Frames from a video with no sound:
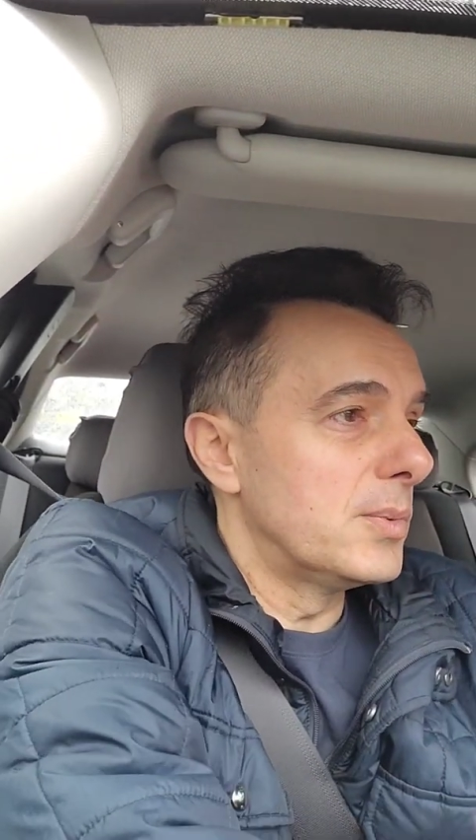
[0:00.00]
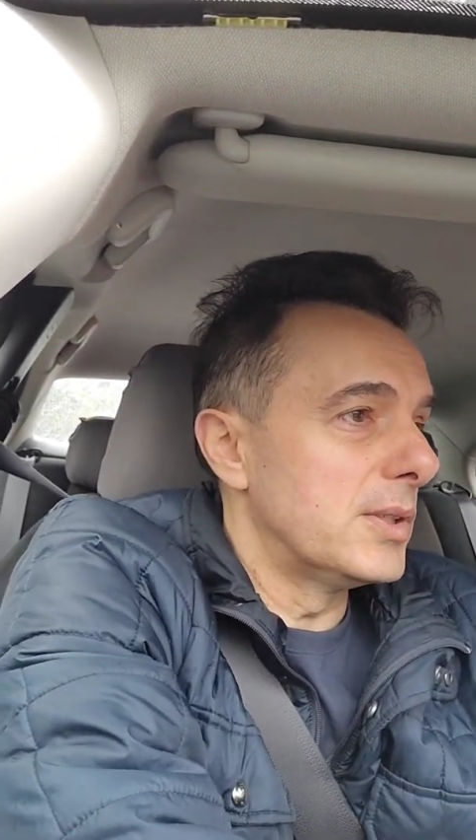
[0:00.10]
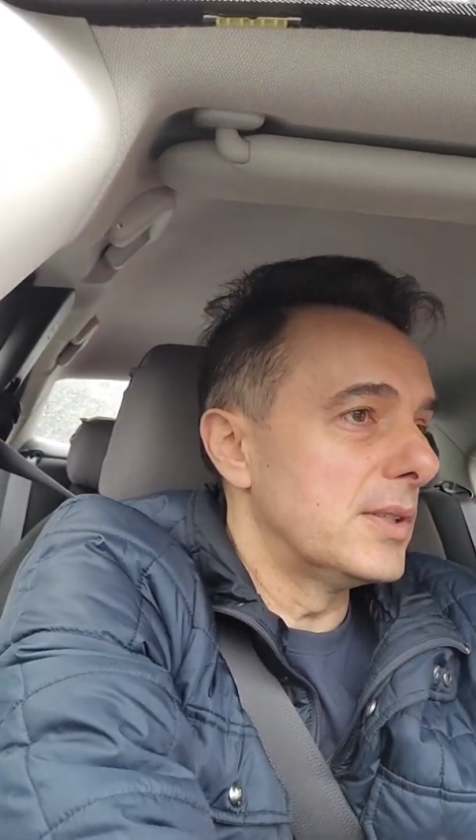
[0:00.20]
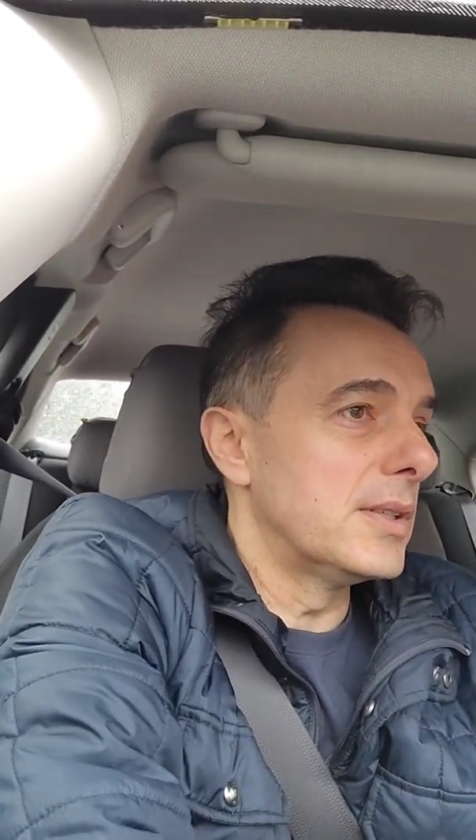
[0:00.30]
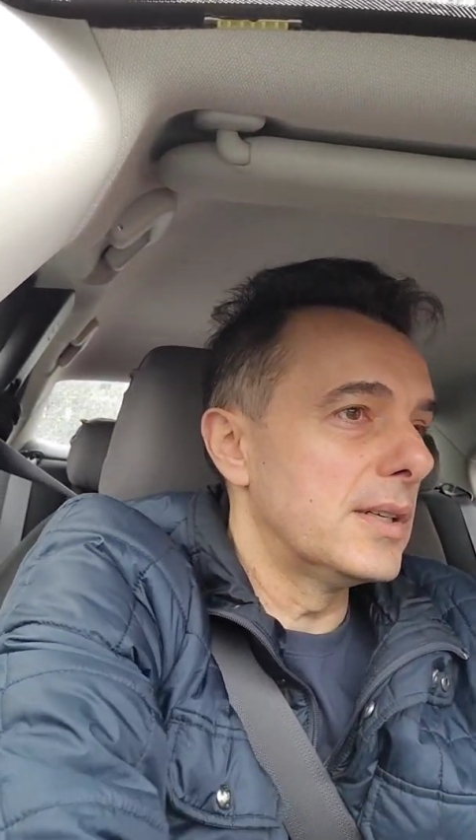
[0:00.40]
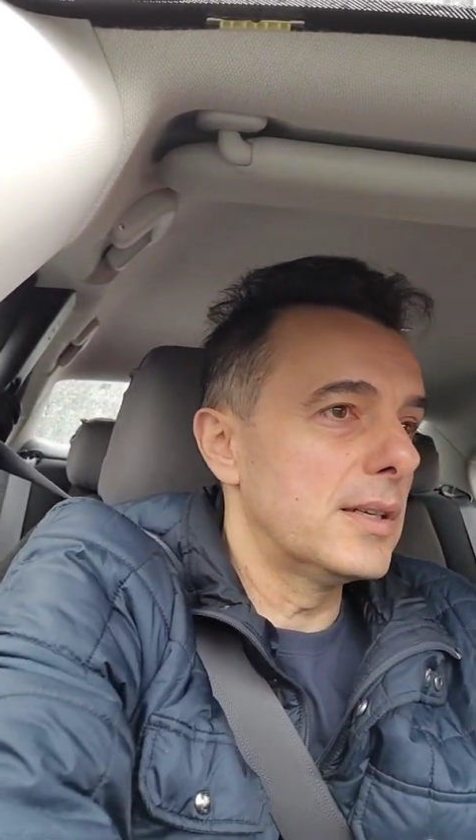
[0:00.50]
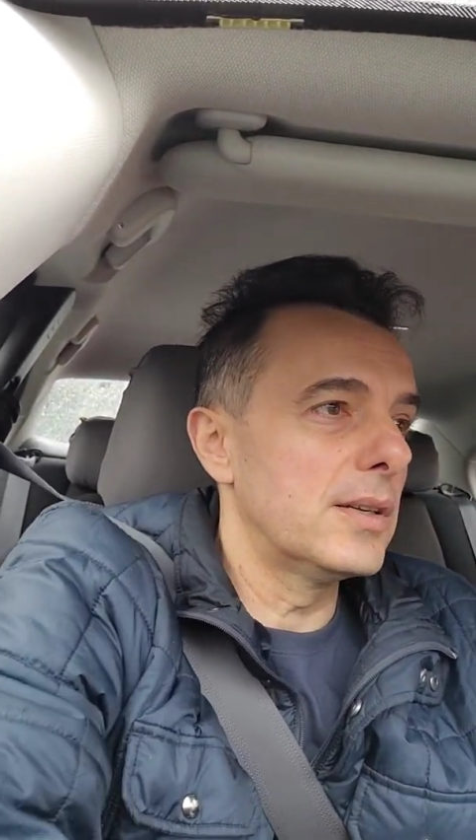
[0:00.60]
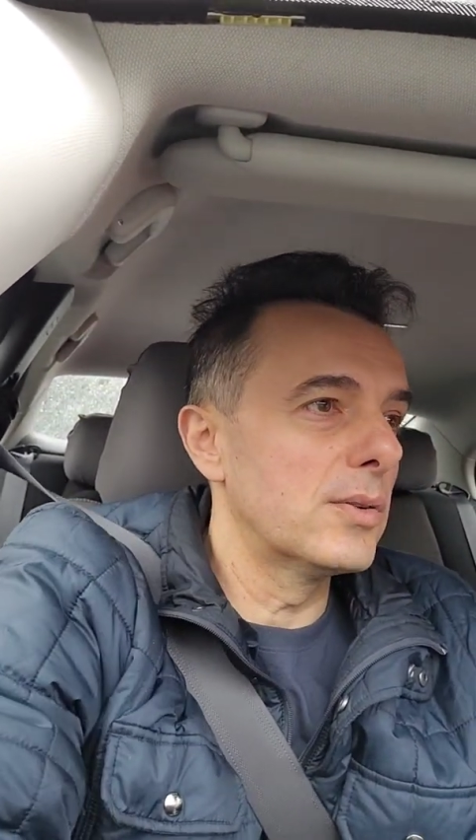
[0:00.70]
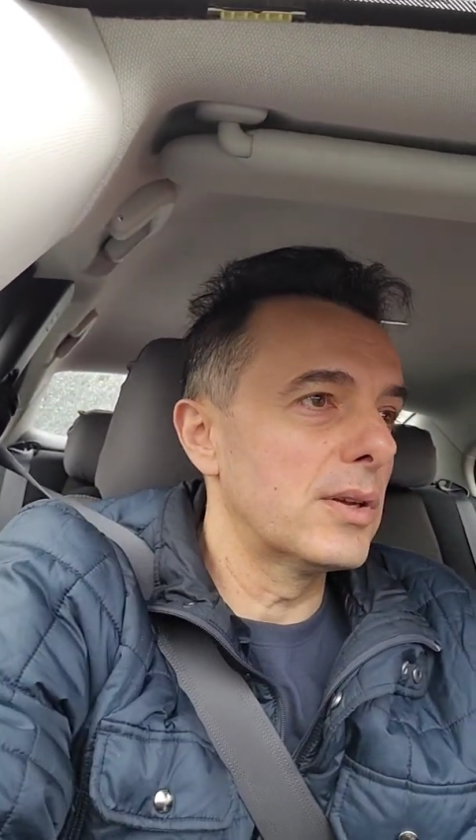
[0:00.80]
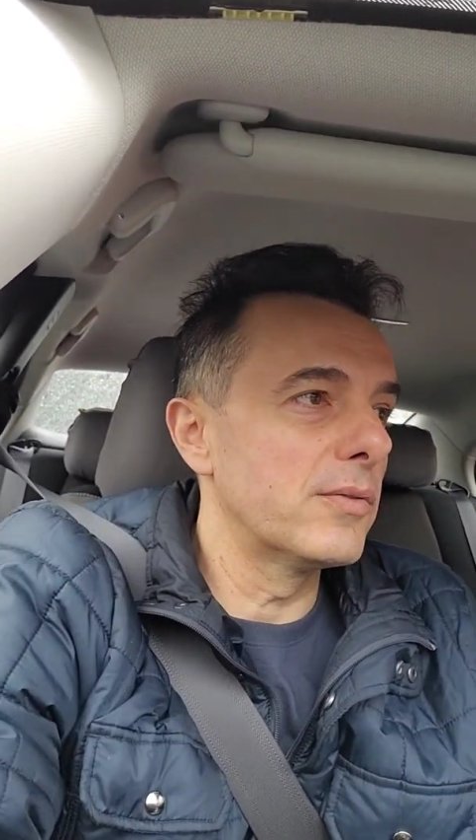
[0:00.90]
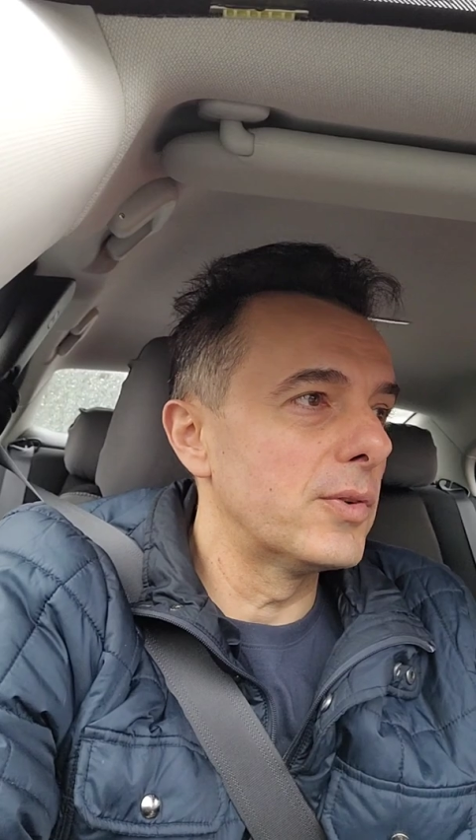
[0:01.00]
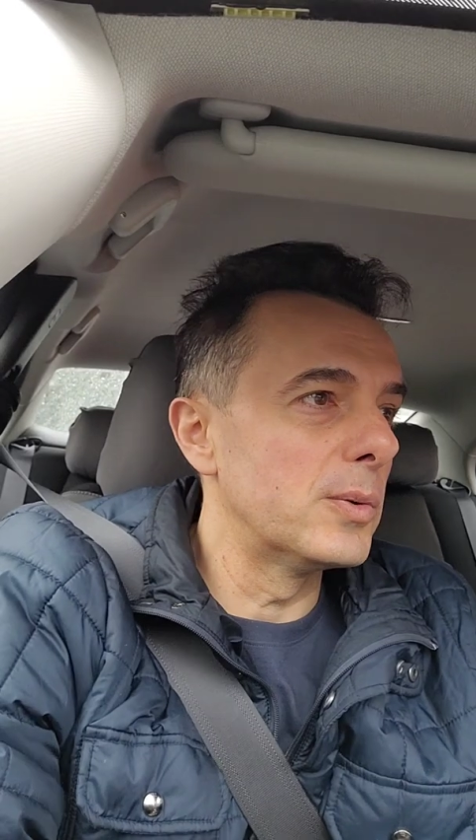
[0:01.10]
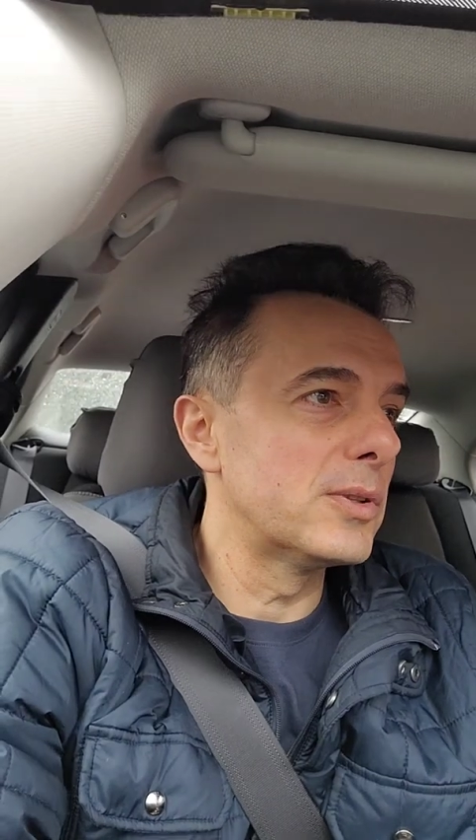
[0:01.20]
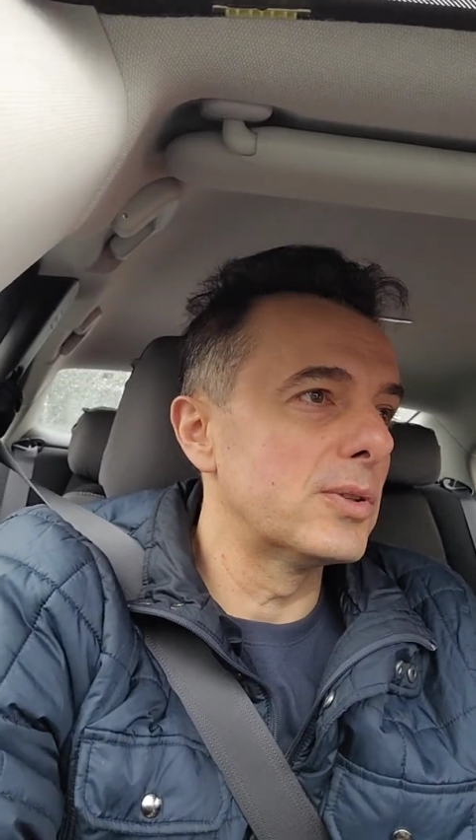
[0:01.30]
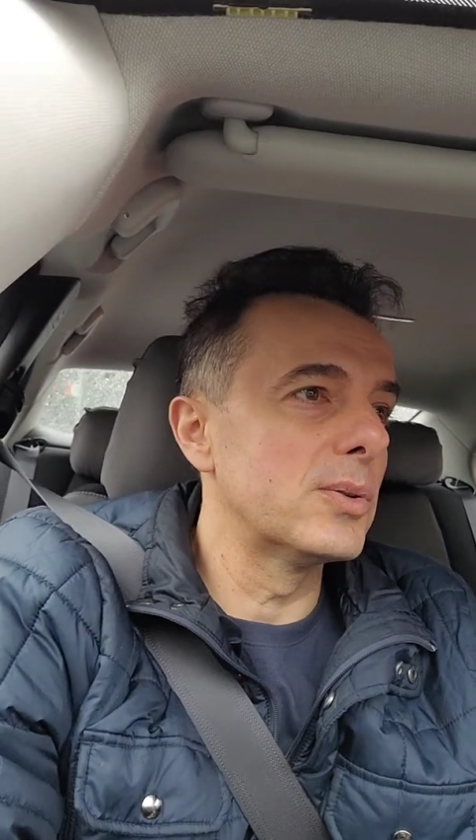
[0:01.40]
were looking
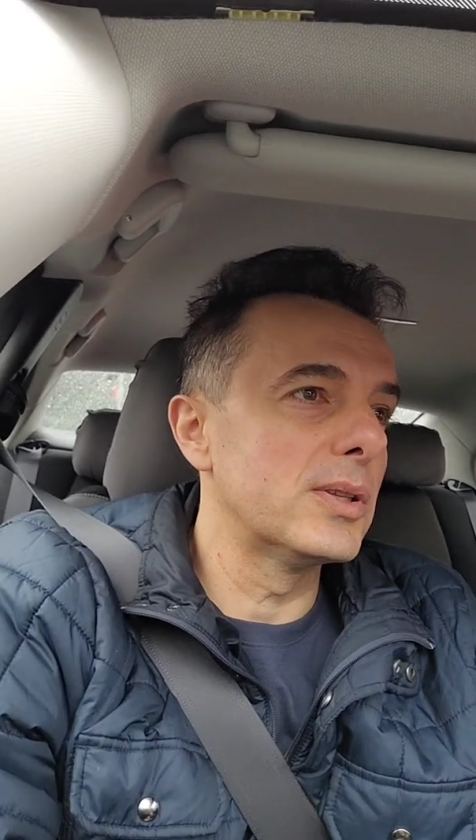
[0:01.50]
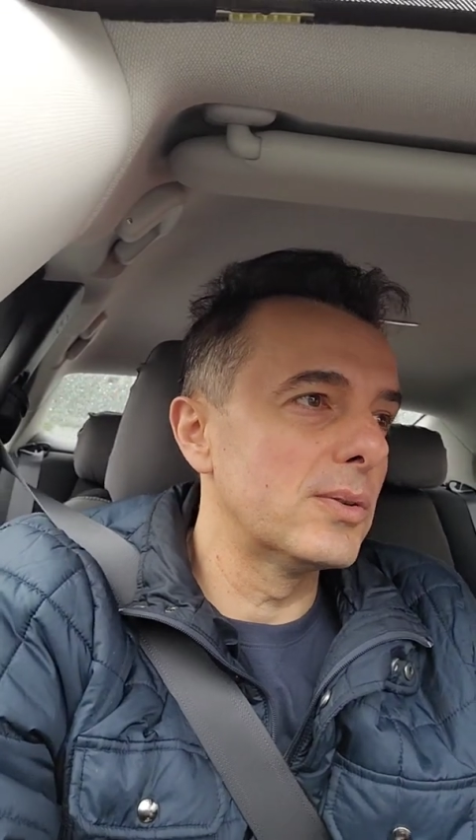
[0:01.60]
forward to it,